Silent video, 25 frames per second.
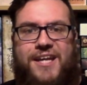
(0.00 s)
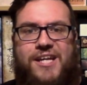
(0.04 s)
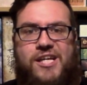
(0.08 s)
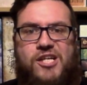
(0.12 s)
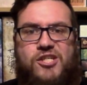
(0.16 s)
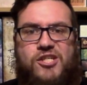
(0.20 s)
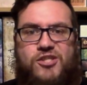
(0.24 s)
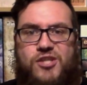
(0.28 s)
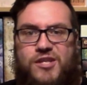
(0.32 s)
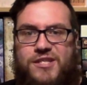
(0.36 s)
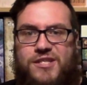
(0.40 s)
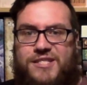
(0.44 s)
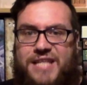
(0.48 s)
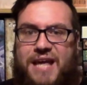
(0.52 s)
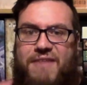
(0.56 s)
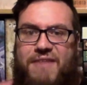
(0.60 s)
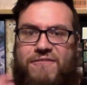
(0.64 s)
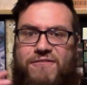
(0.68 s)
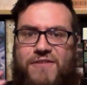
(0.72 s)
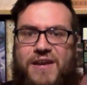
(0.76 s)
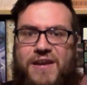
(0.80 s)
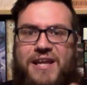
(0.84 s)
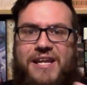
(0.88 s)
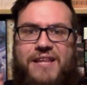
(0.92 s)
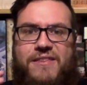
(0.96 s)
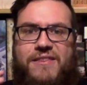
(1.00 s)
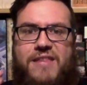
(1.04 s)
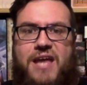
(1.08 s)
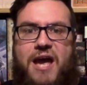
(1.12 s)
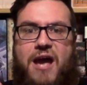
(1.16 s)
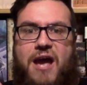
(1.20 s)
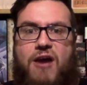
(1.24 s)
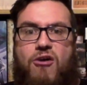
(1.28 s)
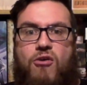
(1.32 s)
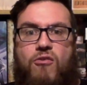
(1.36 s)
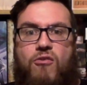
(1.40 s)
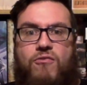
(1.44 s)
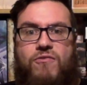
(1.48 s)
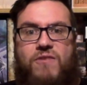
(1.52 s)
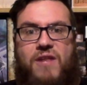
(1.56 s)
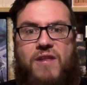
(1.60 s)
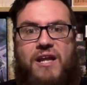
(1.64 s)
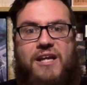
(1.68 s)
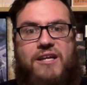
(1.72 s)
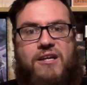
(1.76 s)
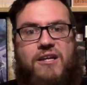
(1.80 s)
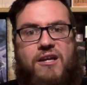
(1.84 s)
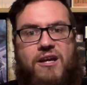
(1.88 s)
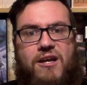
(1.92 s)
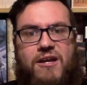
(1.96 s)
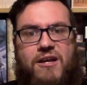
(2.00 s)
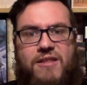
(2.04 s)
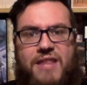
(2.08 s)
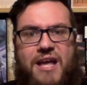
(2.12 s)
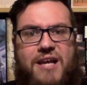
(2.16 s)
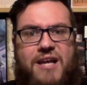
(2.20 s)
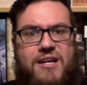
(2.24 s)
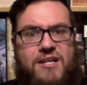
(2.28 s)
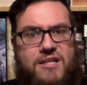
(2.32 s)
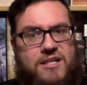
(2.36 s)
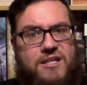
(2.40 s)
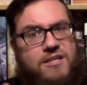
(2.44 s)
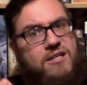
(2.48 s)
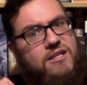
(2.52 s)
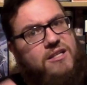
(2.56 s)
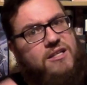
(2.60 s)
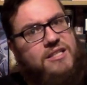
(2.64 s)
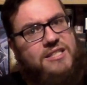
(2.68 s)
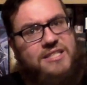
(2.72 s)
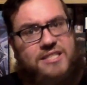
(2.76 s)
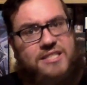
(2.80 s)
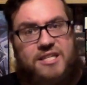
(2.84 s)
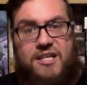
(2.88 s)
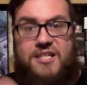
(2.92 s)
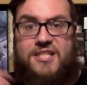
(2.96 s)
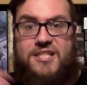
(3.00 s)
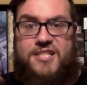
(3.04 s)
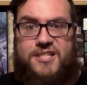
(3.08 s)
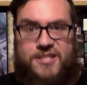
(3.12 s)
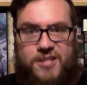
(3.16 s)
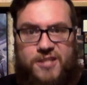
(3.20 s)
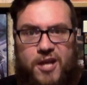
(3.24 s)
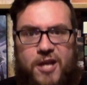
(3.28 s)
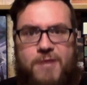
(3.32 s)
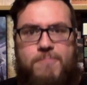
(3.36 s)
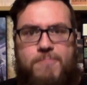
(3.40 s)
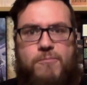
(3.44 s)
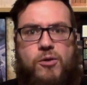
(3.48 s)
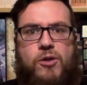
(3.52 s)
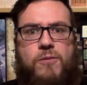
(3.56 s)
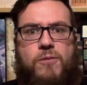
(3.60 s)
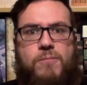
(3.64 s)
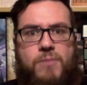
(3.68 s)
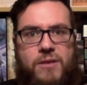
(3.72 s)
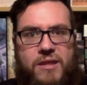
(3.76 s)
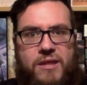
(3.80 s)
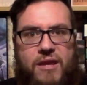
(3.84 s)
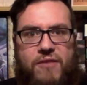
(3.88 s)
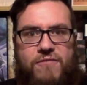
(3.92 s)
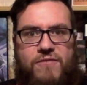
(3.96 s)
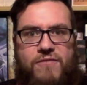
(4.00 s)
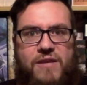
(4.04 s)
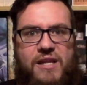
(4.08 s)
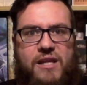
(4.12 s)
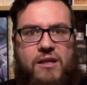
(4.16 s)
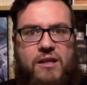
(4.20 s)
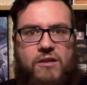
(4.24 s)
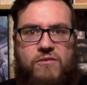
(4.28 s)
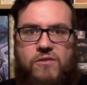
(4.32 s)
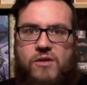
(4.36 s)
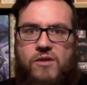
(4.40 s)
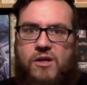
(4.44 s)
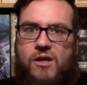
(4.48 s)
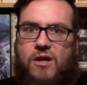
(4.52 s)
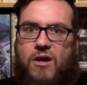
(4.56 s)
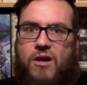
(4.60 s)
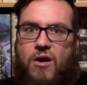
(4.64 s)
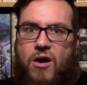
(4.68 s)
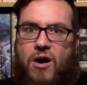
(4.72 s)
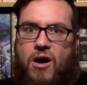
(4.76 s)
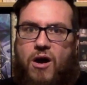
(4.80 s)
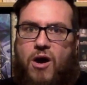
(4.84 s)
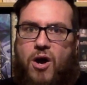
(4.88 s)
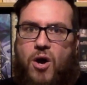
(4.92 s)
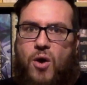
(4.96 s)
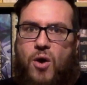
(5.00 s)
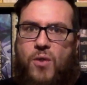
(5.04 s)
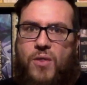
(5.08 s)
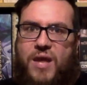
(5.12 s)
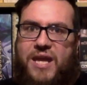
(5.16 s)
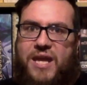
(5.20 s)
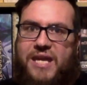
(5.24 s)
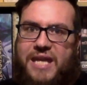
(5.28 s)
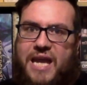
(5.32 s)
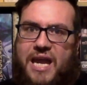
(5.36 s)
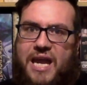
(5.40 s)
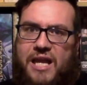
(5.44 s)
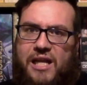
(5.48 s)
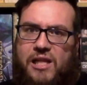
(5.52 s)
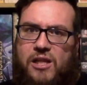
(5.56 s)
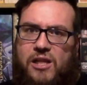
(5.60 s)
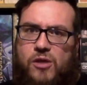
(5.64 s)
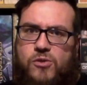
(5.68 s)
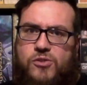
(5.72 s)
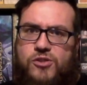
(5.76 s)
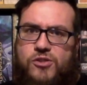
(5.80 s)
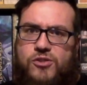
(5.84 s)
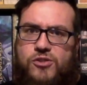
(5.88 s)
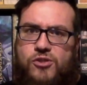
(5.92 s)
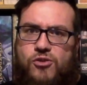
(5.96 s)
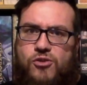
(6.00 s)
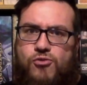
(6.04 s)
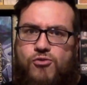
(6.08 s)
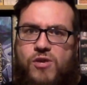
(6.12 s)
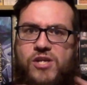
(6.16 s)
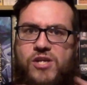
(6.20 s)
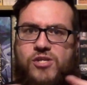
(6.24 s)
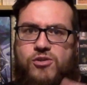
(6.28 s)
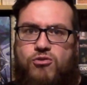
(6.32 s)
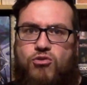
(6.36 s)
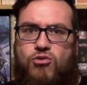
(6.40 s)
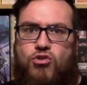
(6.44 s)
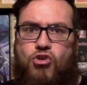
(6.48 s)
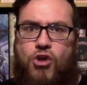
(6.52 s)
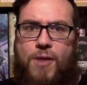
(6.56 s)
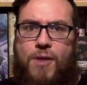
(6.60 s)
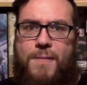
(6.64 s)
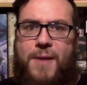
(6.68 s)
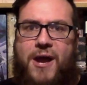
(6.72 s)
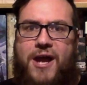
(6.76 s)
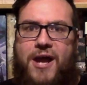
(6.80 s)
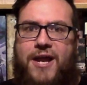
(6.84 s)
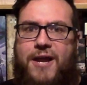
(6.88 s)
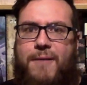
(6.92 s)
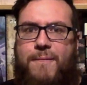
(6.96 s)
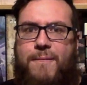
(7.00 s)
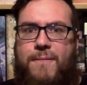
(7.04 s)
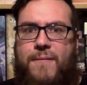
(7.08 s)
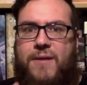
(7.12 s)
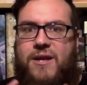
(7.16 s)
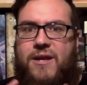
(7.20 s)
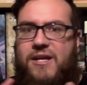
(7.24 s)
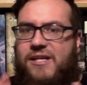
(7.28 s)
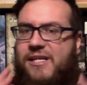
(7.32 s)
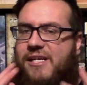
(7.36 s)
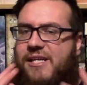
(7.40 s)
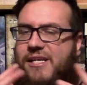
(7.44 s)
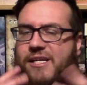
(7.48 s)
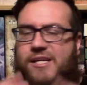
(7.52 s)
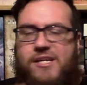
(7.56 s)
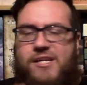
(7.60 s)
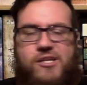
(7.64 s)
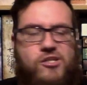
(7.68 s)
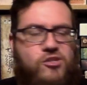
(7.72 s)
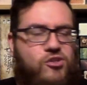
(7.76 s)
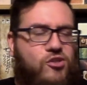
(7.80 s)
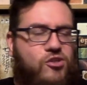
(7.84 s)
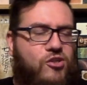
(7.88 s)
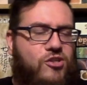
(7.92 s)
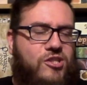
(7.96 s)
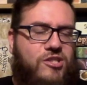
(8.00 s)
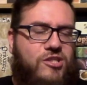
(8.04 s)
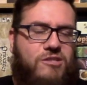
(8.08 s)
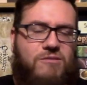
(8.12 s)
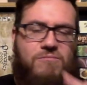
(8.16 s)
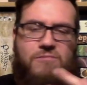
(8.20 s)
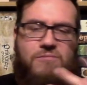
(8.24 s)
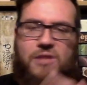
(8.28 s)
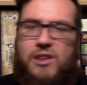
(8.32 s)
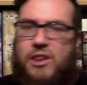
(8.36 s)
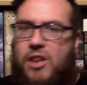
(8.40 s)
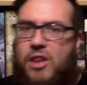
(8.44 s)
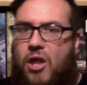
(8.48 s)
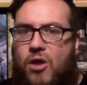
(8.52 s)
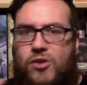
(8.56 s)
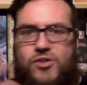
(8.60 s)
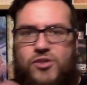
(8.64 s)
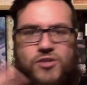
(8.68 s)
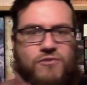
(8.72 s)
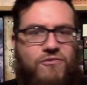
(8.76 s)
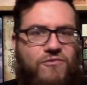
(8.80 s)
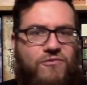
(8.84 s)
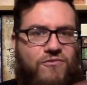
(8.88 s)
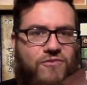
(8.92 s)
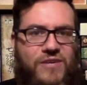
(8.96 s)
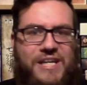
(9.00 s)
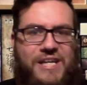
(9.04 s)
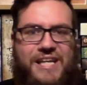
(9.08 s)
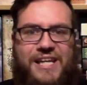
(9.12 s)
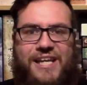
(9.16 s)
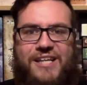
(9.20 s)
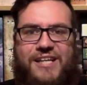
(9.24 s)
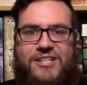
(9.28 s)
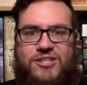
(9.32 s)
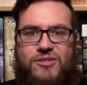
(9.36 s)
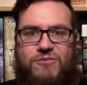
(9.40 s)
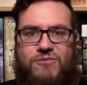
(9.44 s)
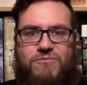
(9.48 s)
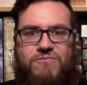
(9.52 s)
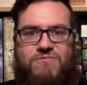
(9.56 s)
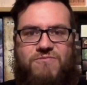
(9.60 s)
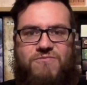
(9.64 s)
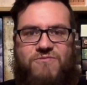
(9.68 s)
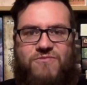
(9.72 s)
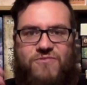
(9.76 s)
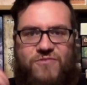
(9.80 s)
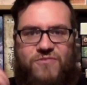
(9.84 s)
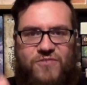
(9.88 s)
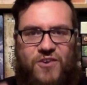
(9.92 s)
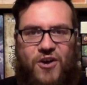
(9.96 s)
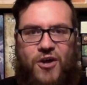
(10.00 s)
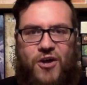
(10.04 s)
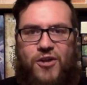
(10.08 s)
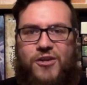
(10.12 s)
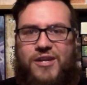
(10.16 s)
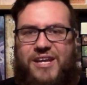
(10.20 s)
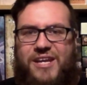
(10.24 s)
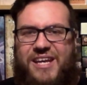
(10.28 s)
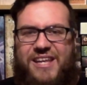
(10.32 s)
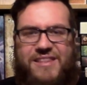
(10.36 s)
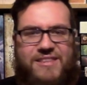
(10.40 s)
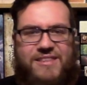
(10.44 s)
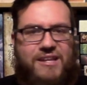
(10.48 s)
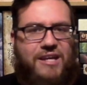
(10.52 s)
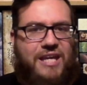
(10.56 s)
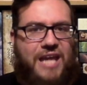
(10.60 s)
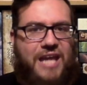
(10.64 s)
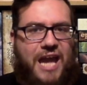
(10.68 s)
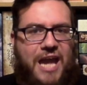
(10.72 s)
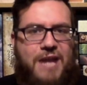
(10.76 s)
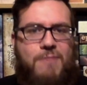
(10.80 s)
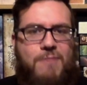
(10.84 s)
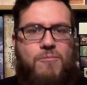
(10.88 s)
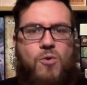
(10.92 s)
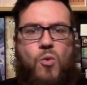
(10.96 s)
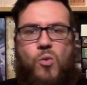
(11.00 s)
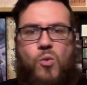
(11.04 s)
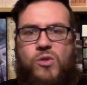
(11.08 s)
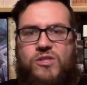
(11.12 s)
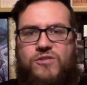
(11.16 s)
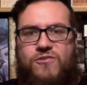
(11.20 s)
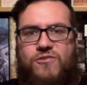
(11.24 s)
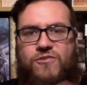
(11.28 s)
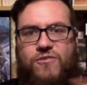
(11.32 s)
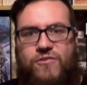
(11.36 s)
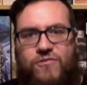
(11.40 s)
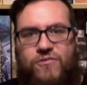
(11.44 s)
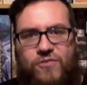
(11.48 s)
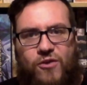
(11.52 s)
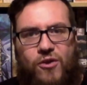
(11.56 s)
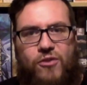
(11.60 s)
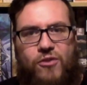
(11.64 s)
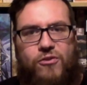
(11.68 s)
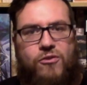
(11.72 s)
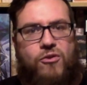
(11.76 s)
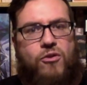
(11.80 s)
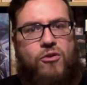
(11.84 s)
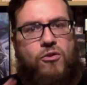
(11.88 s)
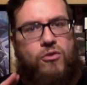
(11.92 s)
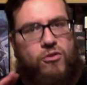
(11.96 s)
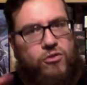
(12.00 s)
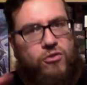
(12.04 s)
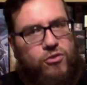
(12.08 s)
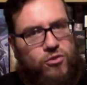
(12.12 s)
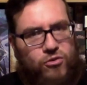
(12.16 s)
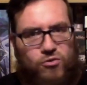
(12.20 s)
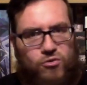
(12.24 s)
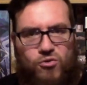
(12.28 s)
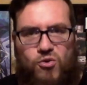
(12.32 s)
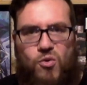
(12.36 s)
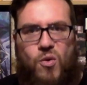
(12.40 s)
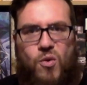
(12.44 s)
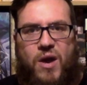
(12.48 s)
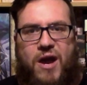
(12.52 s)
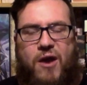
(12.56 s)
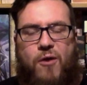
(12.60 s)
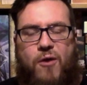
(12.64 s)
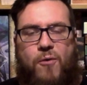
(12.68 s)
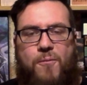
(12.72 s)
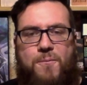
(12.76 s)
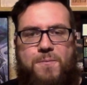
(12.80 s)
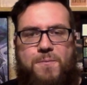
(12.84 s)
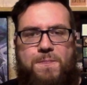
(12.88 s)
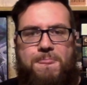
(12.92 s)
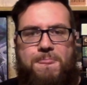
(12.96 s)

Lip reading: So there's that feeling there of like that it's excitement, but that feeling of, oh, are they getting closer to the treasure, or am I? Just lots of feelings of fun. The game was fun throughout.